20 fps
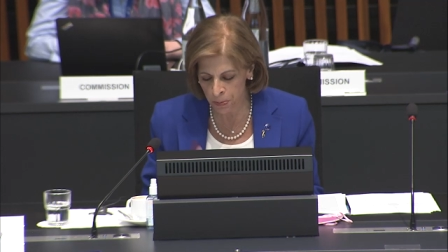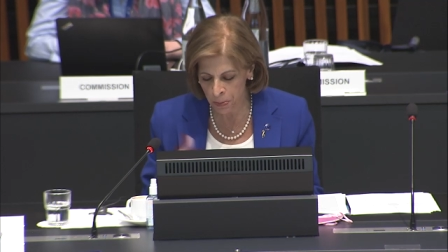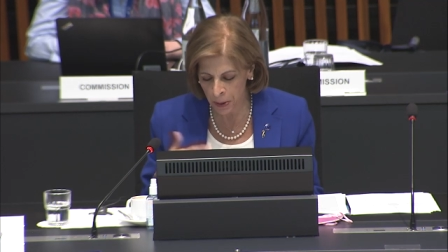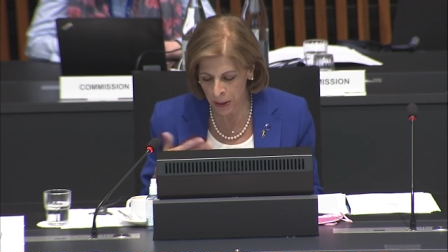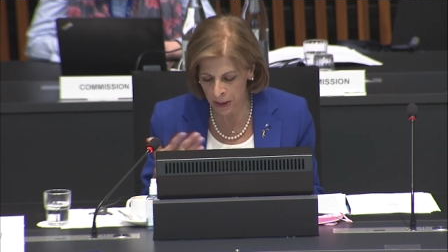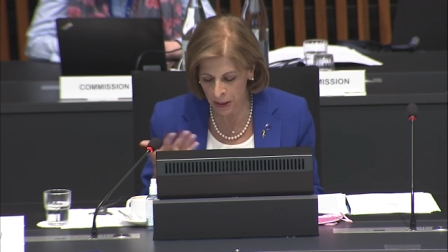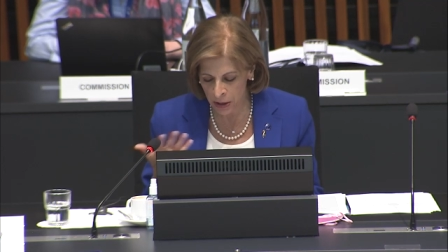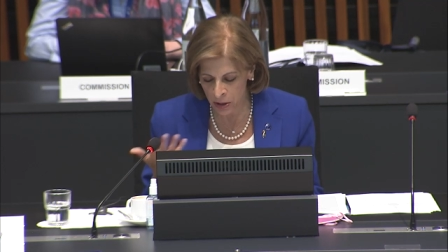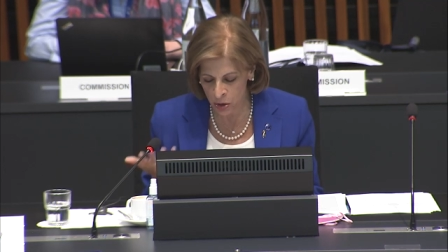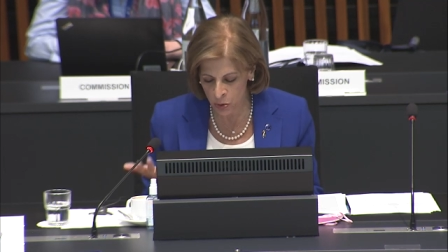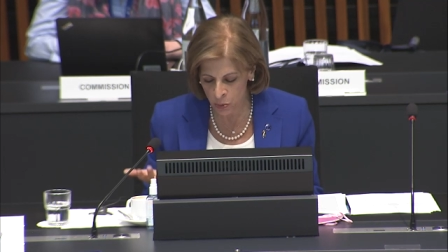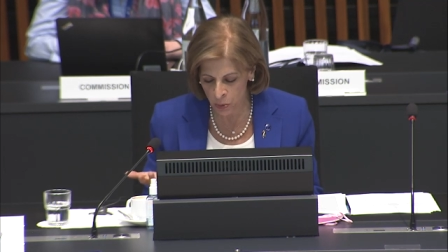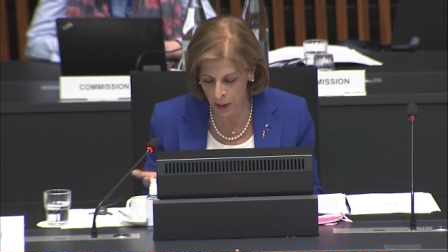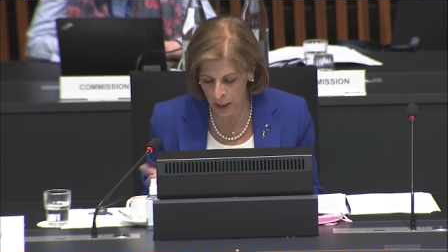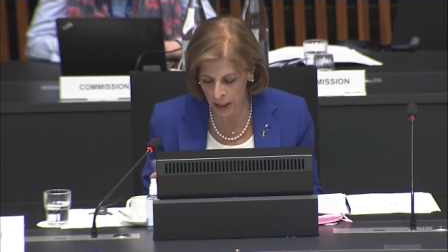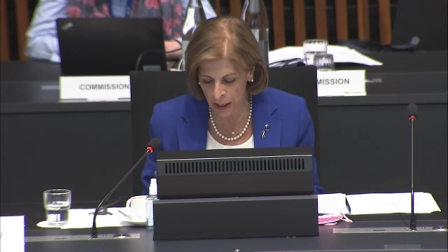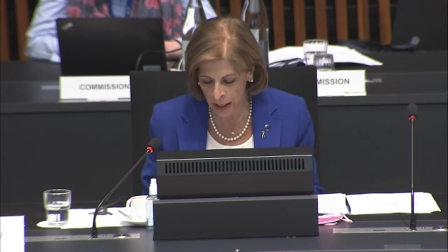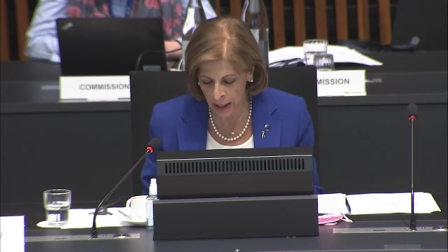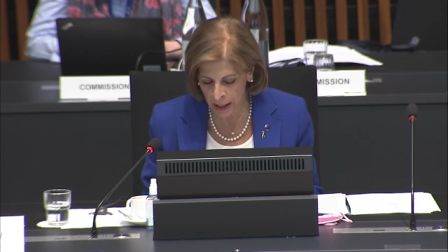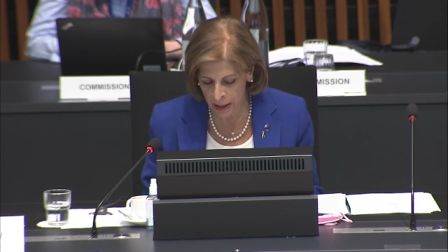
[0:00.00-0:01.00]
but as
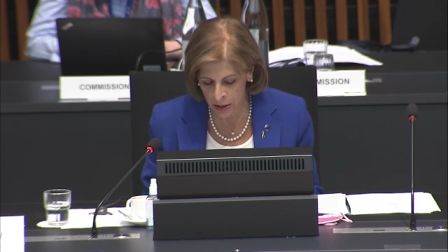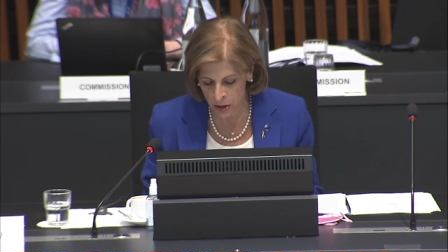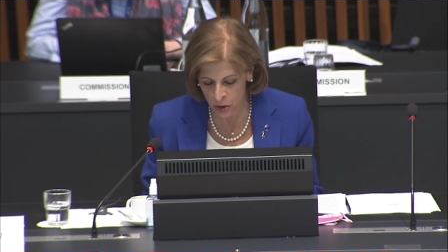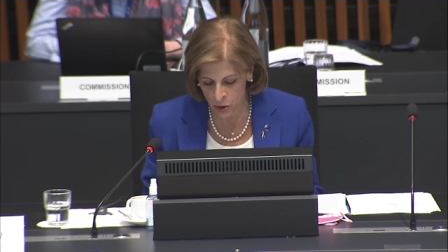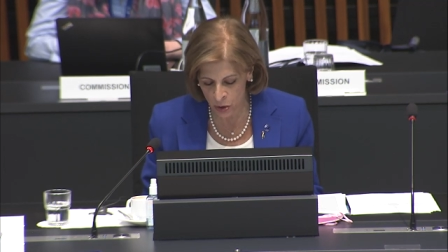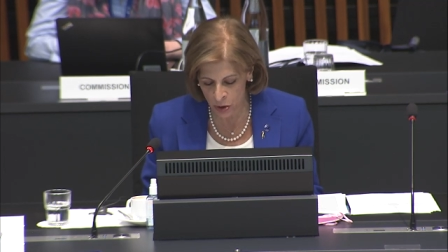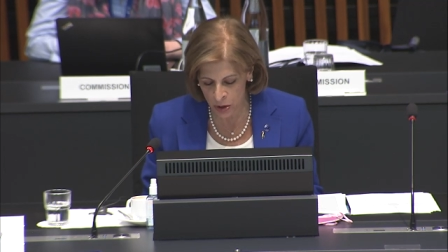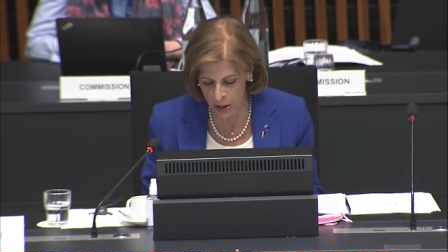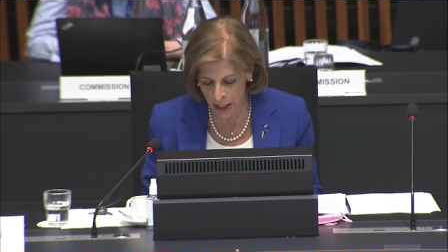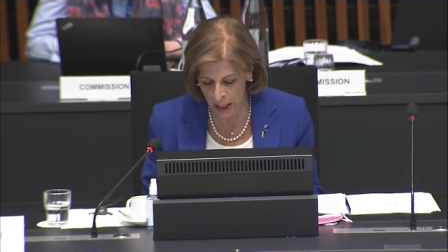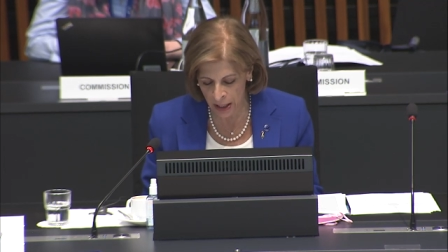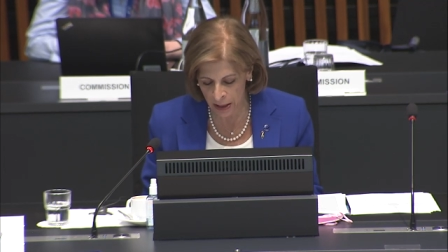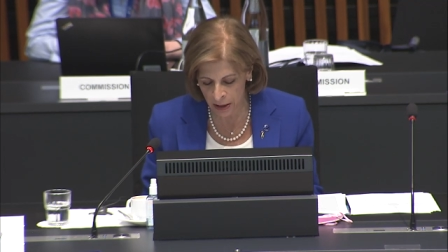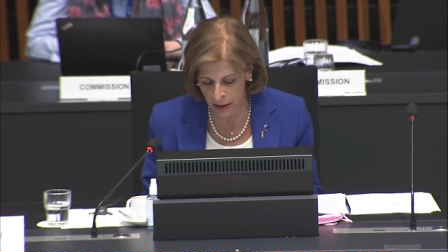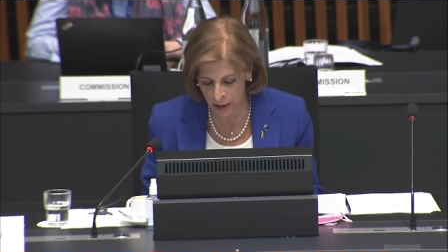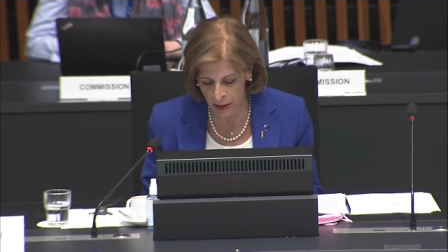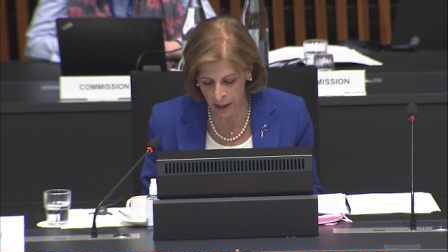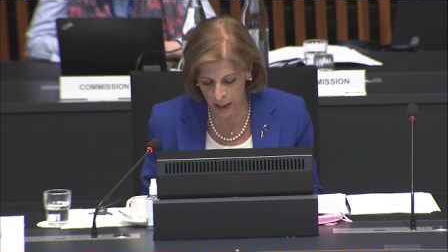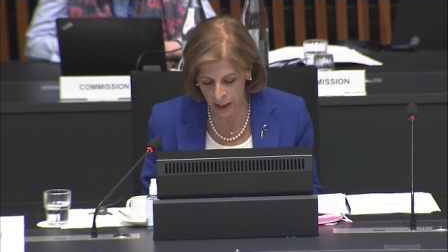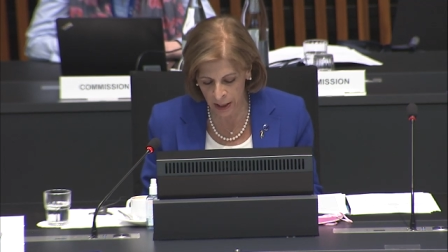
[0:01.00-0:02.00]
well as
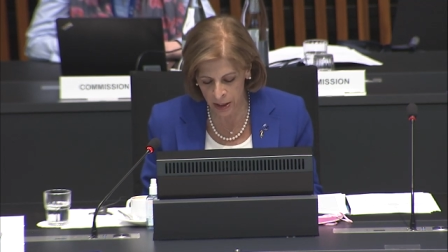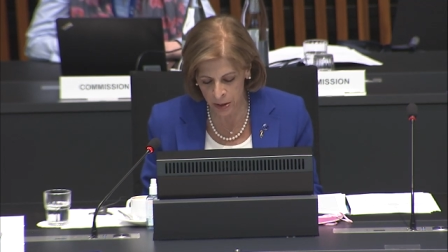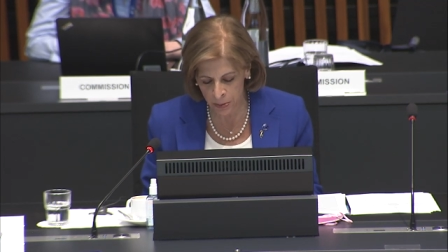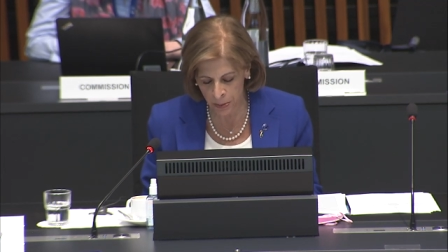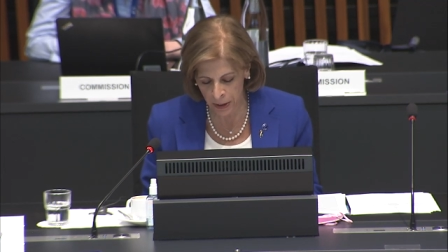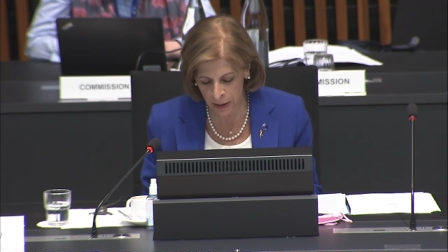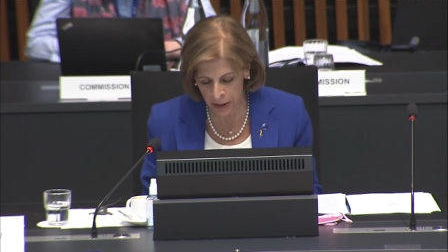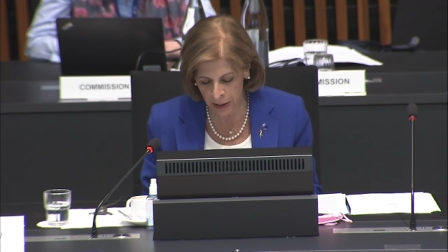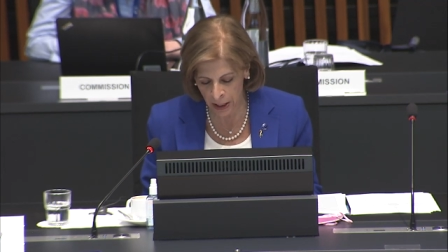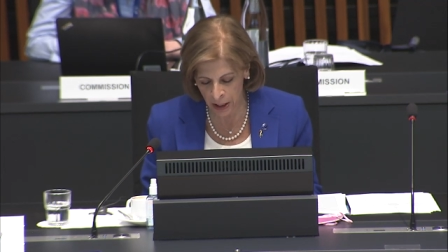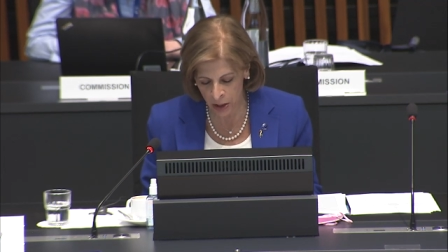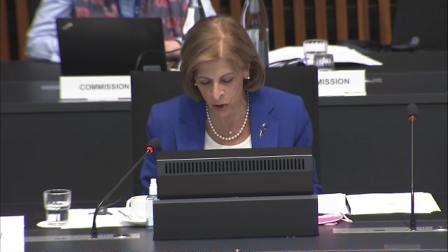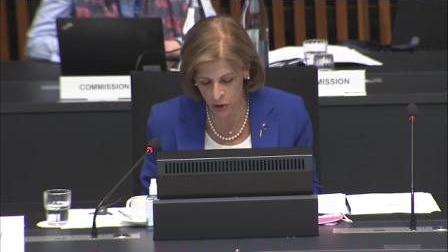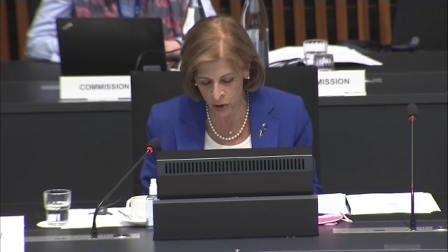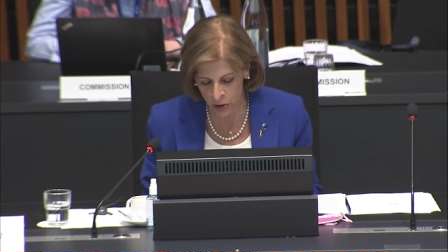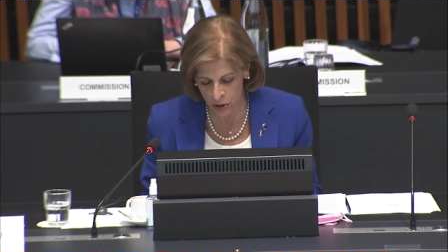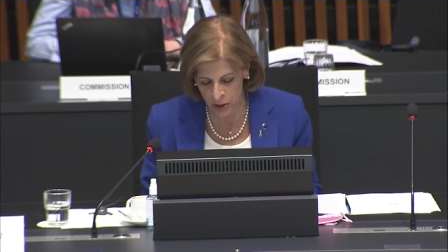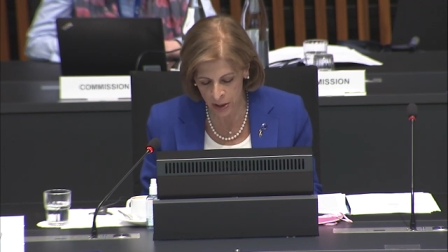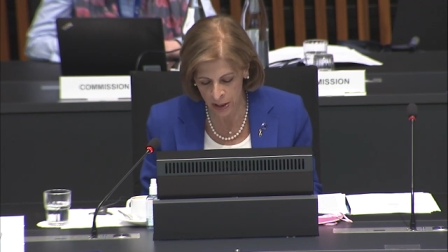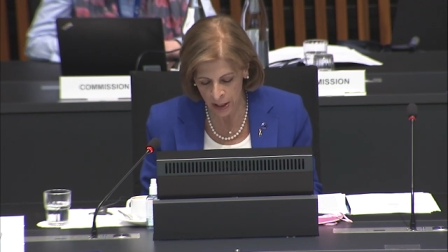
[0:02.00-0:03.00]
societal
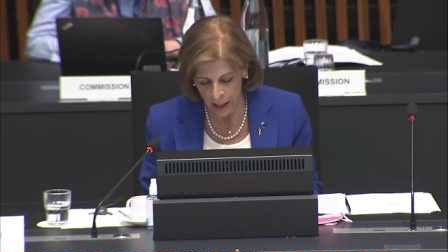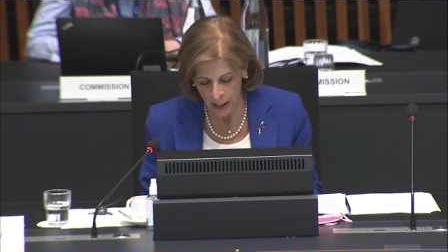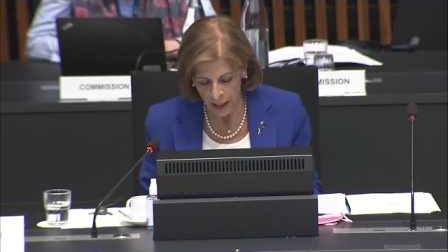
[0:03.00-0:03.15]
expectations